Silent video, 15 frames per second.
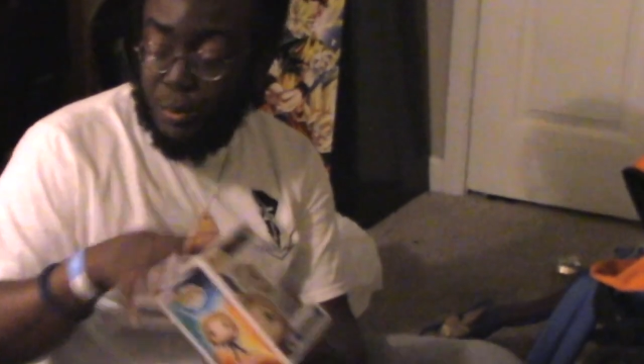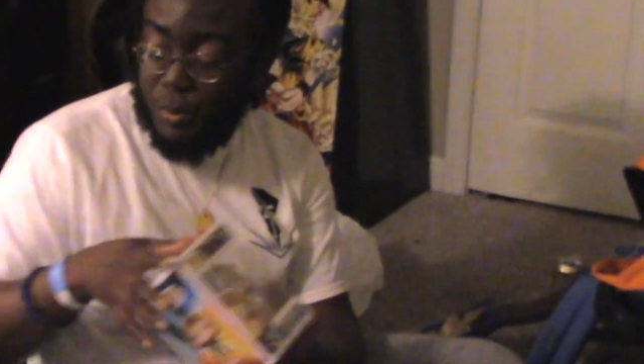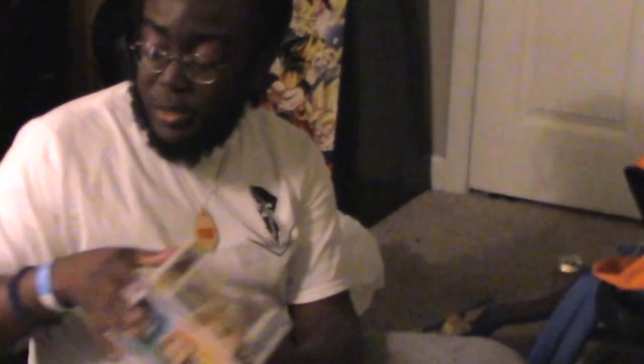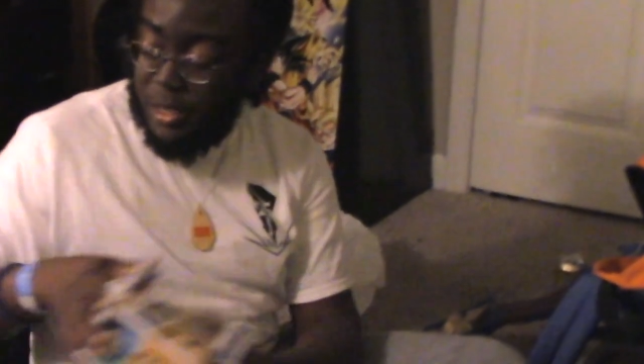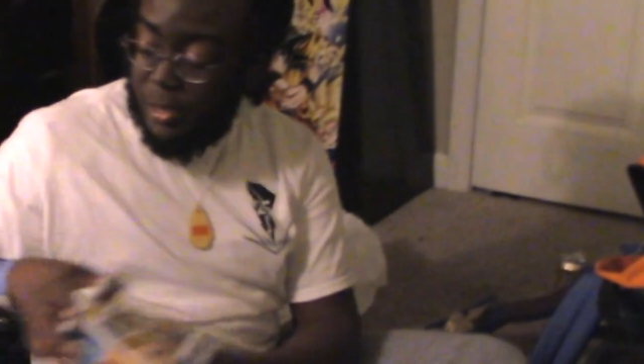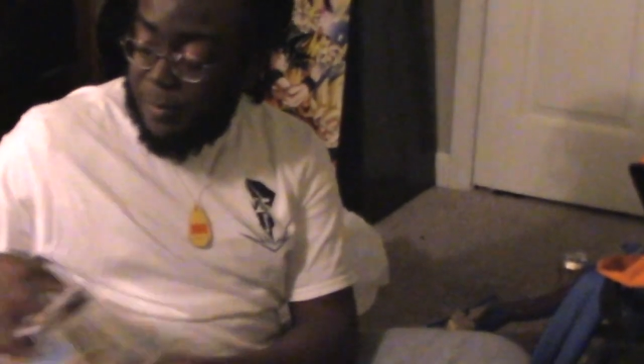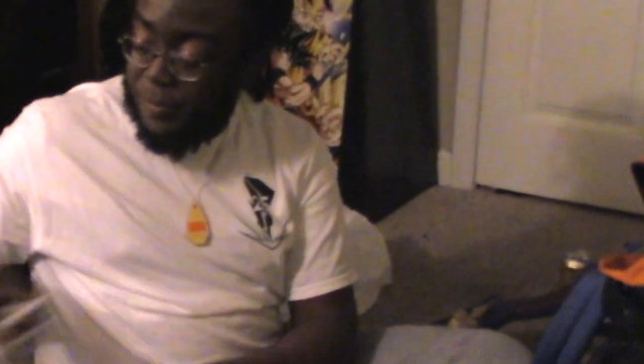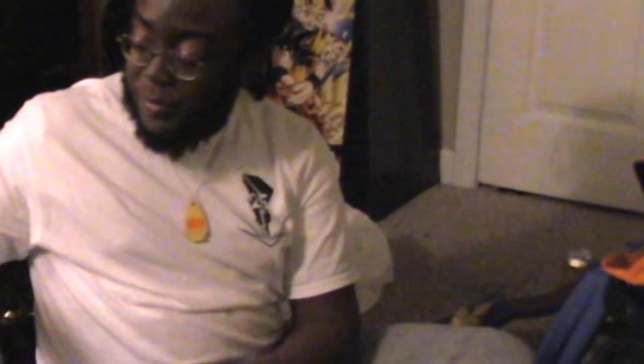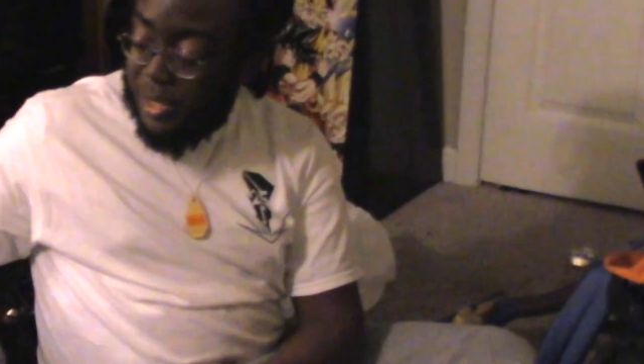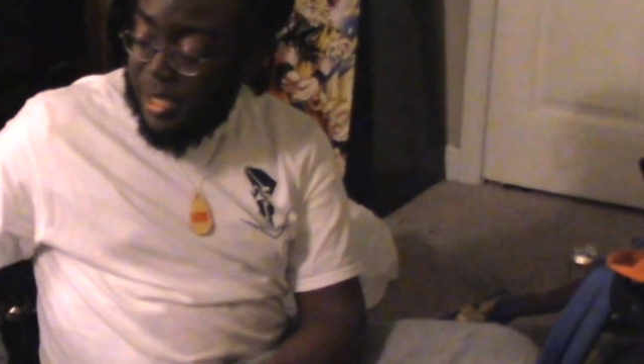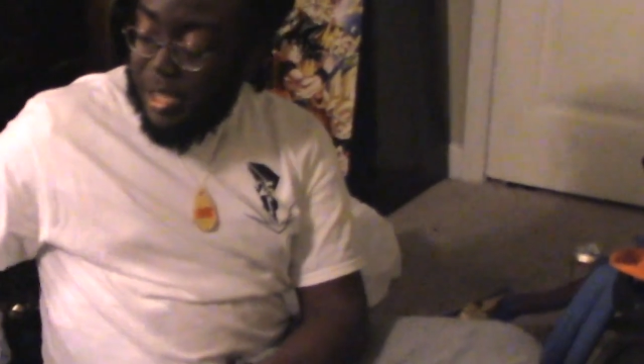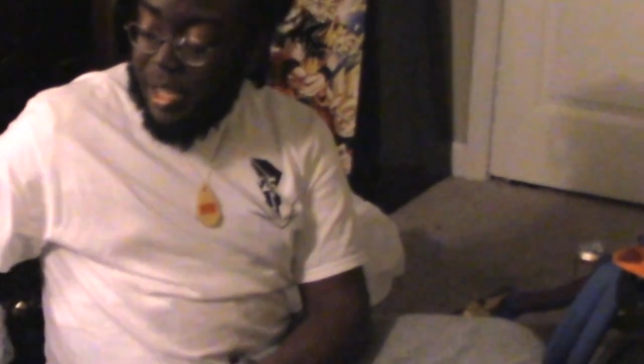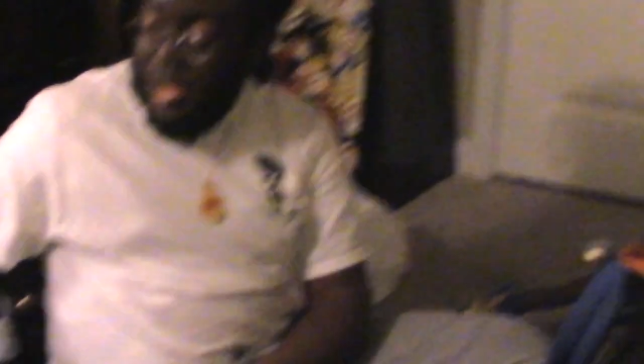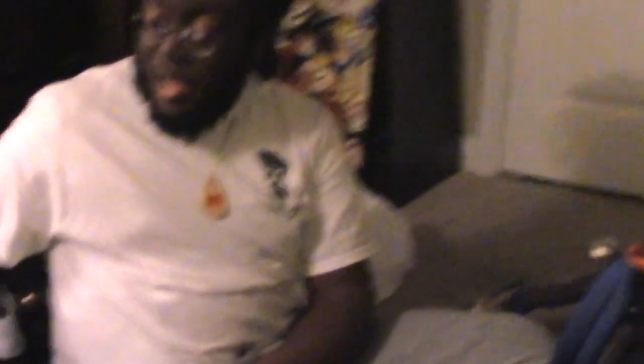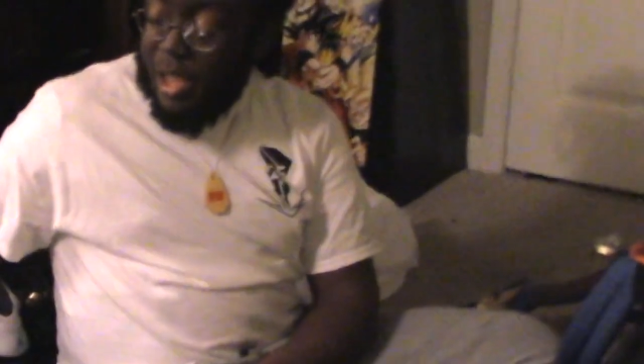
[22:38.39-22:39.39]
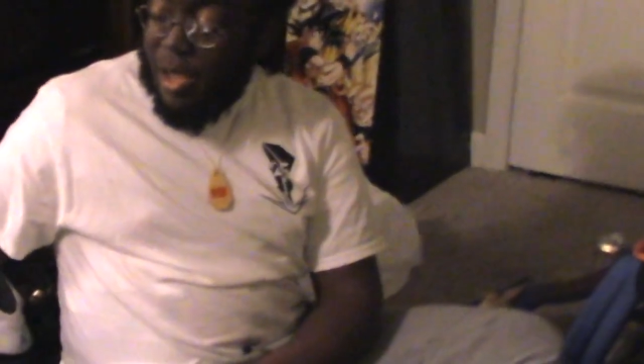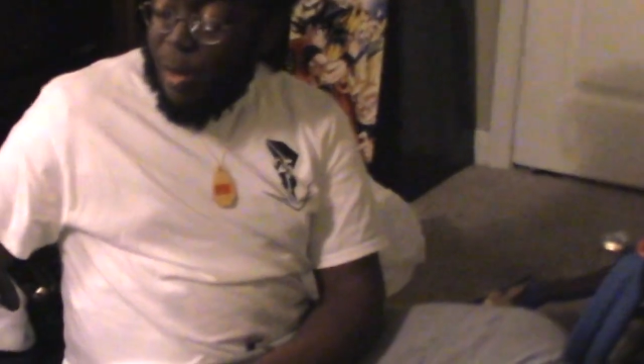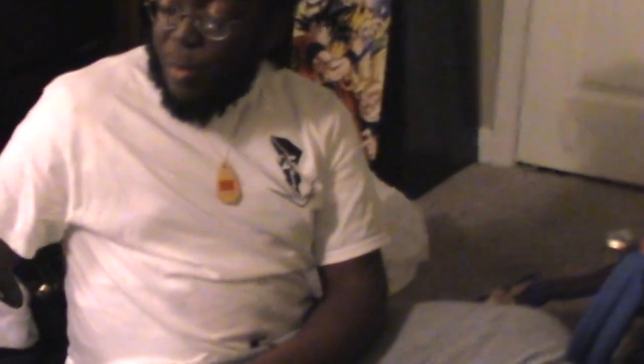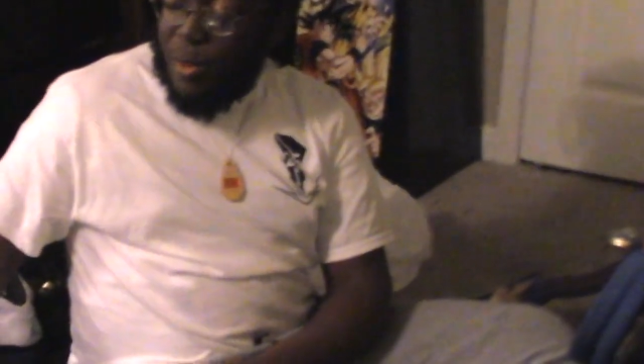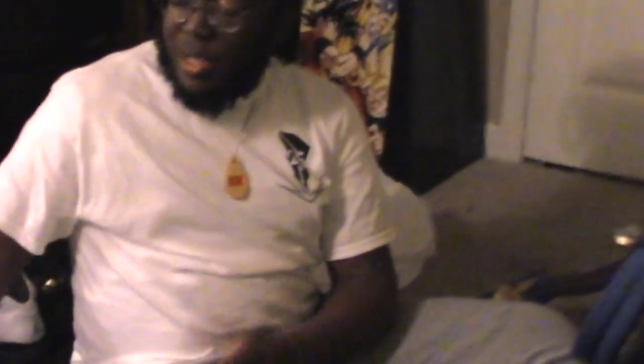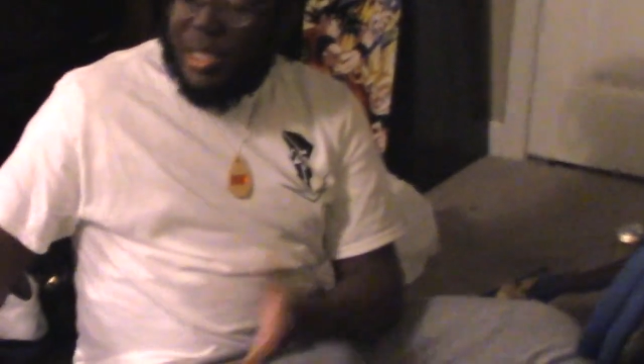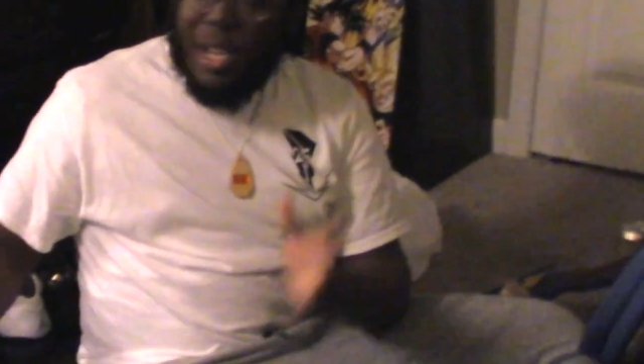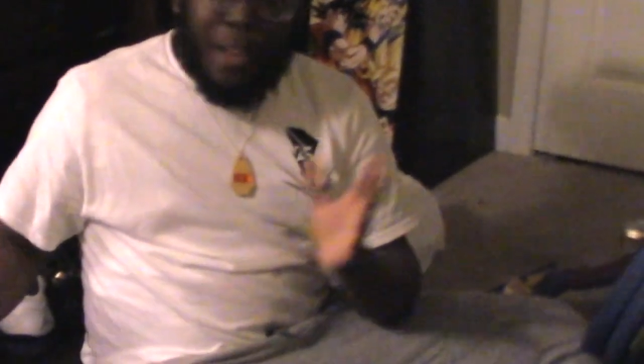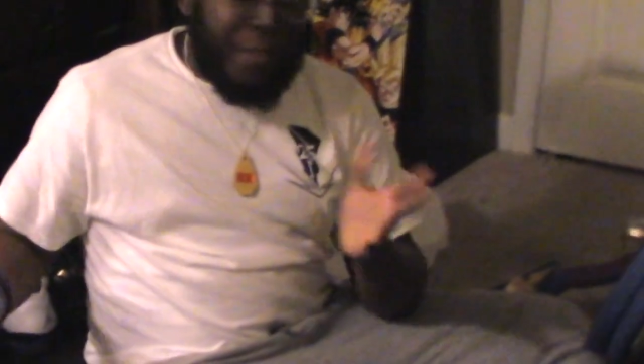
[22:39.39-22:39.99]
but once I